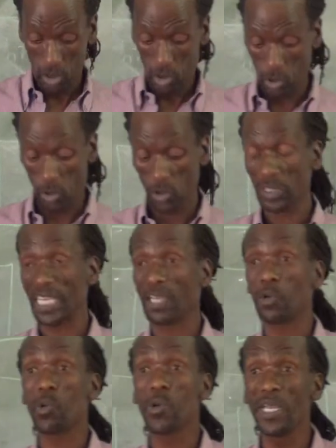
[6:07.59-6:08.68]
So the
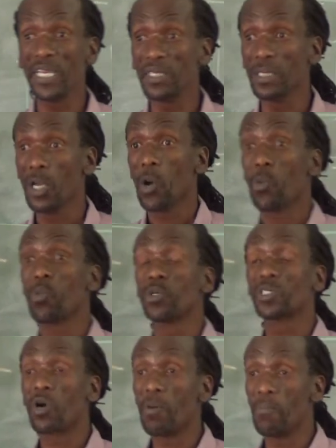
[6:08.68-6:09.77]
queen
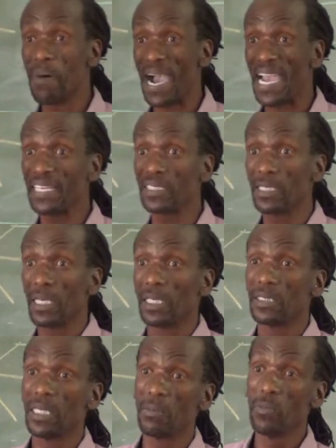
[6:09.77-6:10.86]
would combine
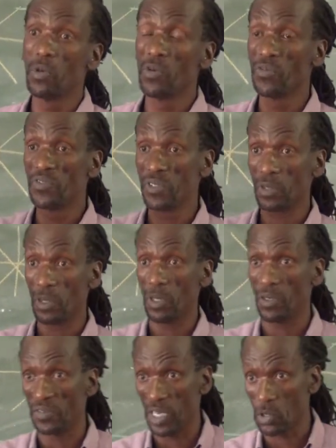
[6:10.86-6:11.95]
the moves
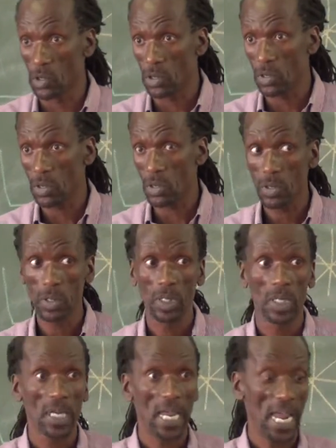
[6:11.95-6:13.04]
of the rook
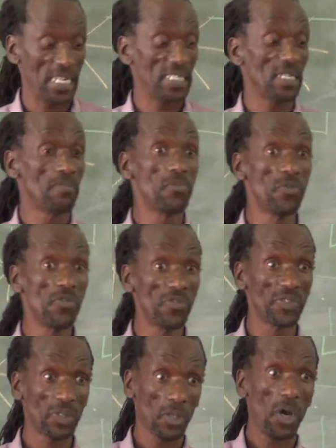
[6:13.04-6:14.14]
and the
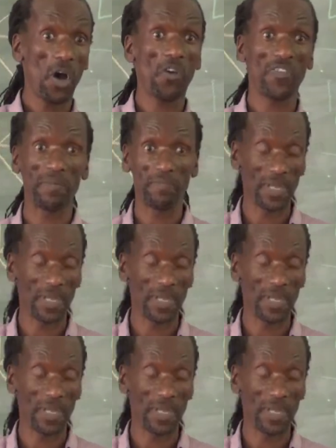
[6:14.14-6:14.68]
moves of a